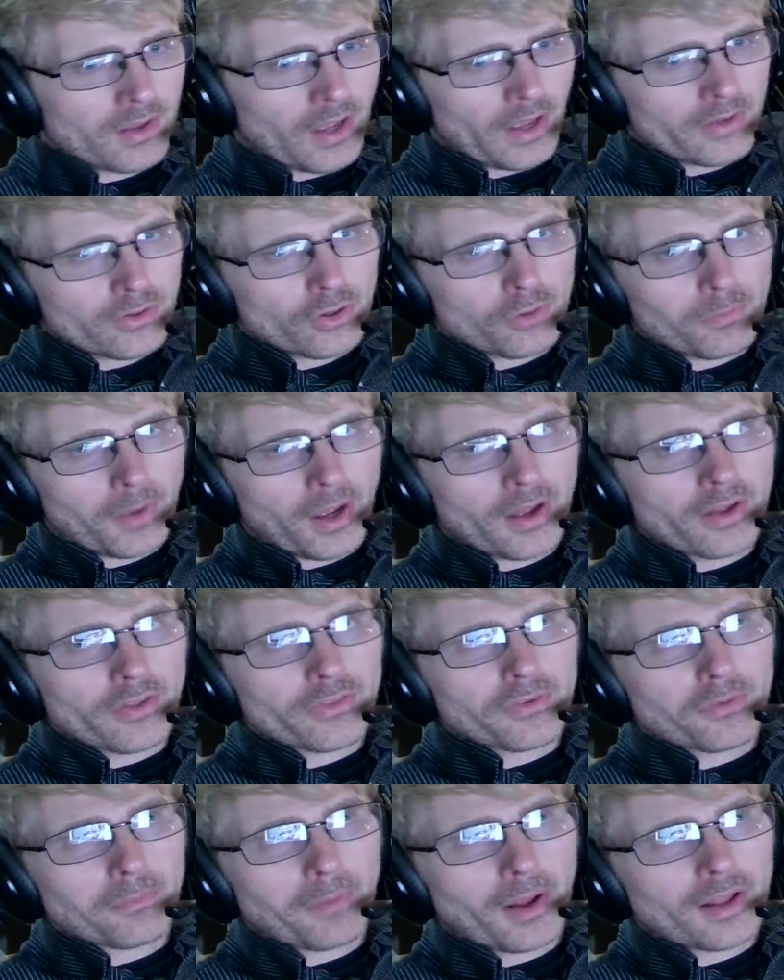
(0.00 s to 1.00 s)
I know my
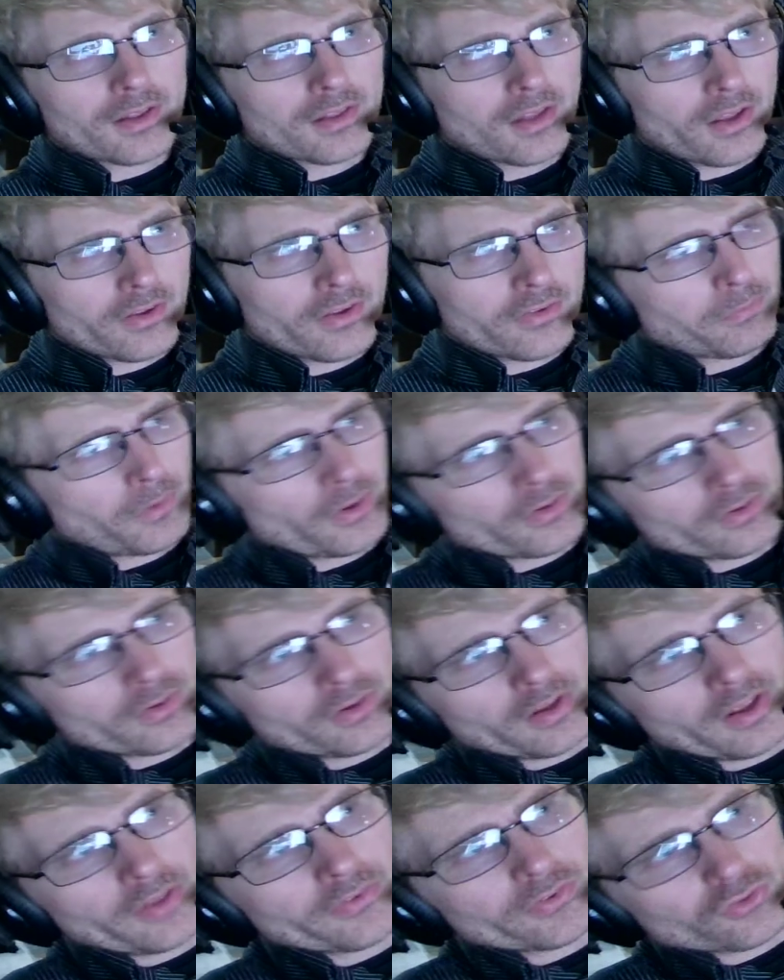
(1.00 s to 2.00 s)
Lux model
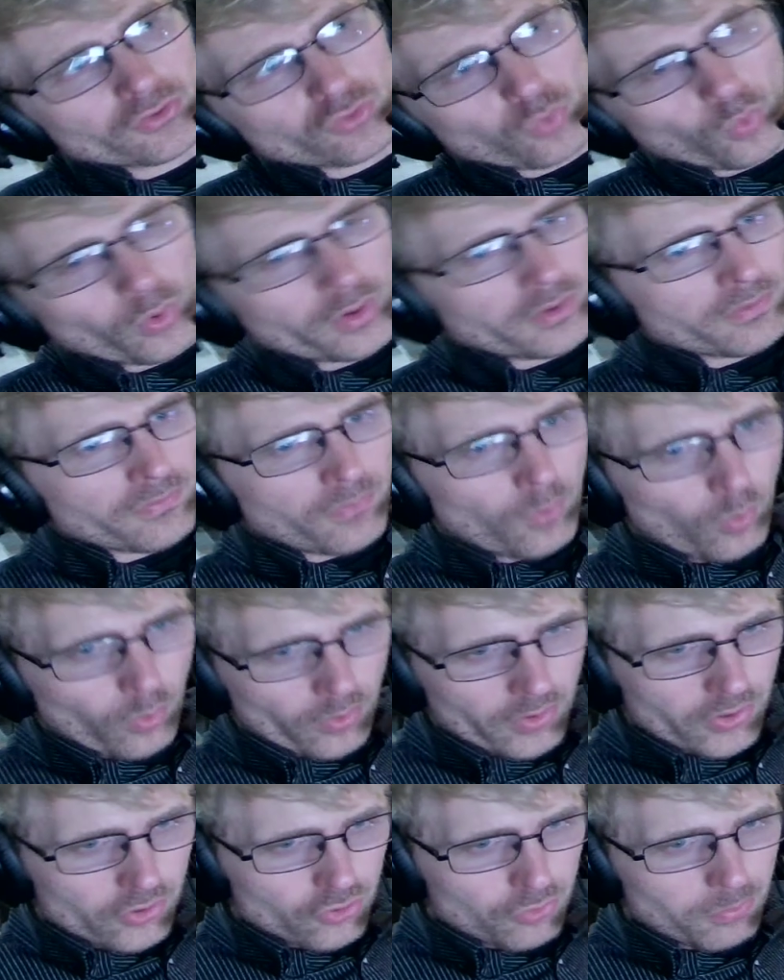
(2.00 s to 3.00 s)
has a
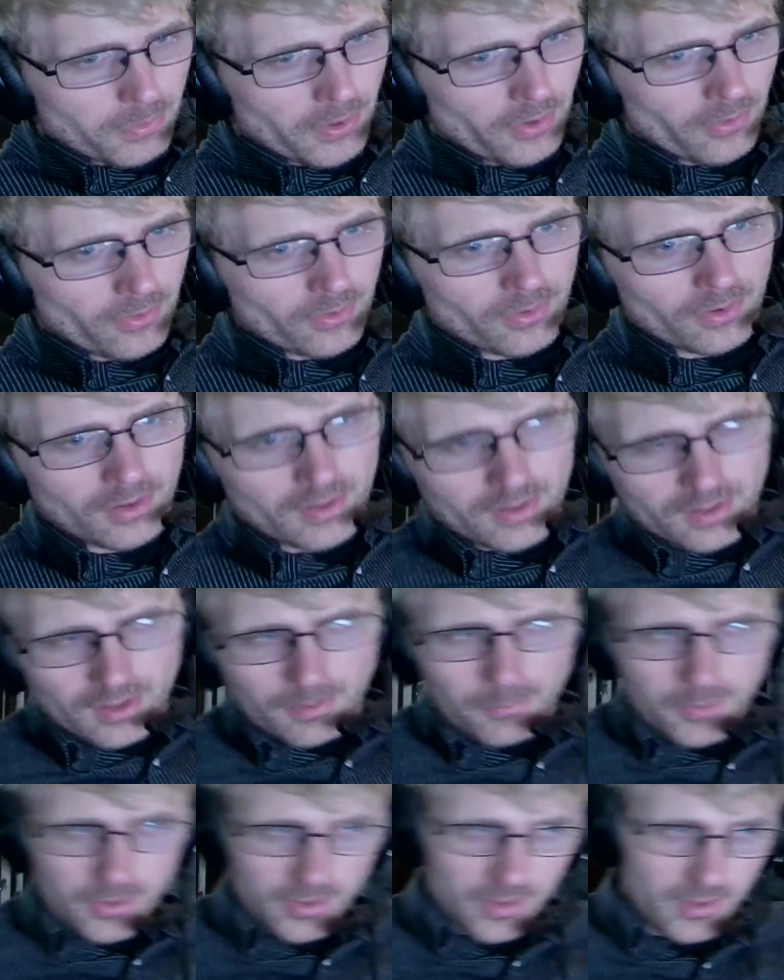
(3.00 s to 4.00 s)
24-inch barrel.
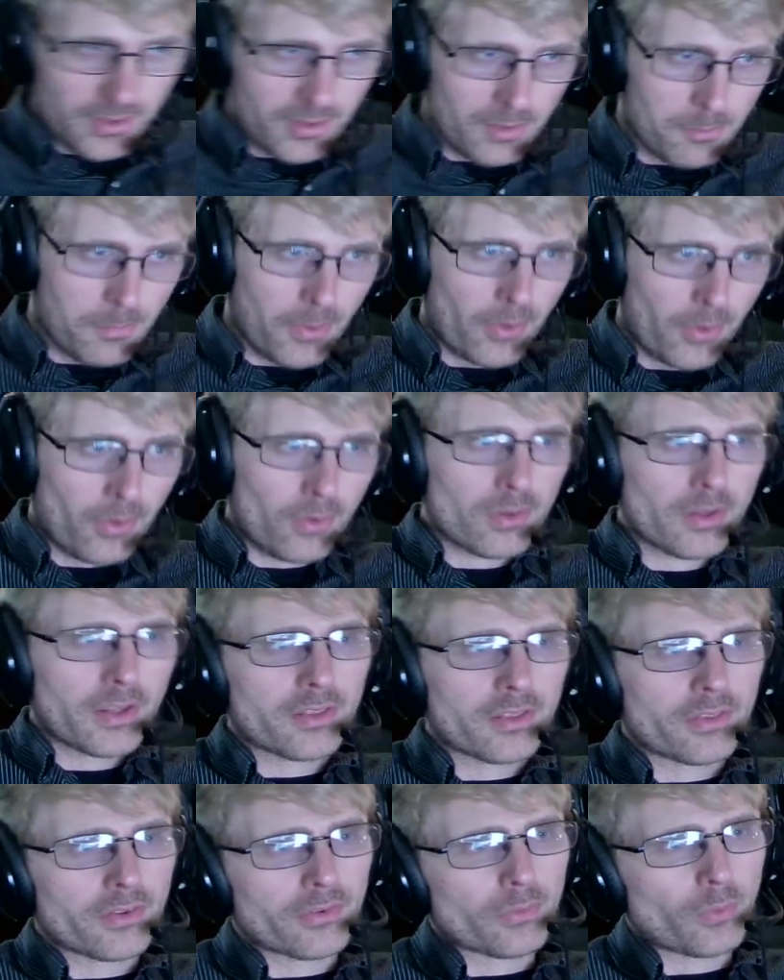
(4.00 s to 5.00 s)
I'm going to get into barrel
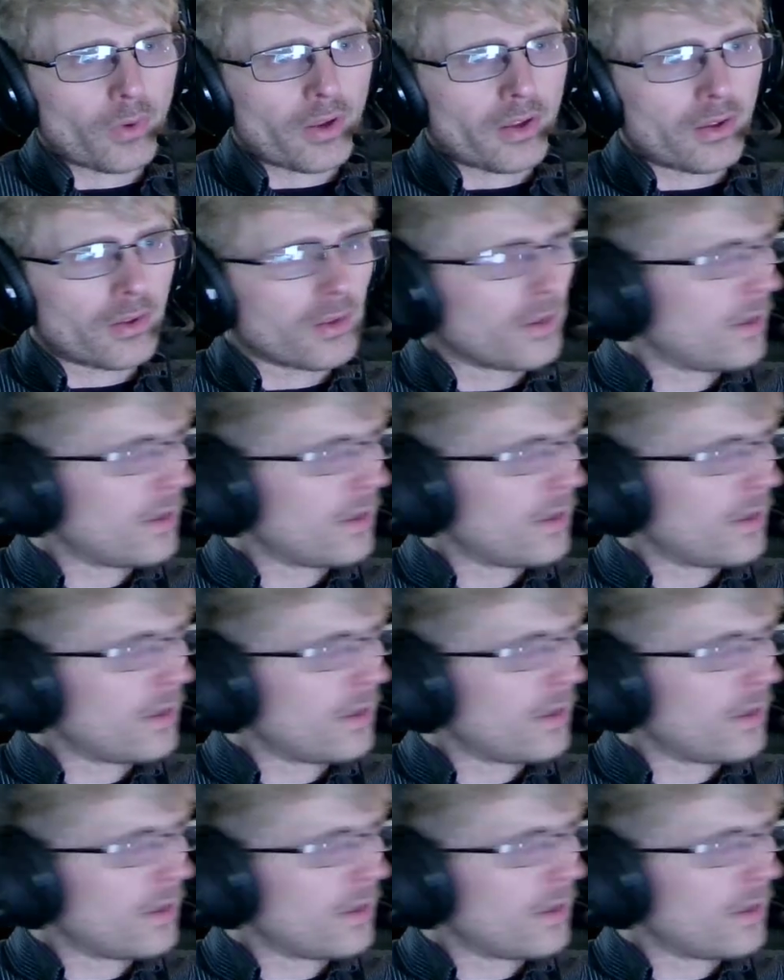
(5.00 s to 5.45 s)
length as well.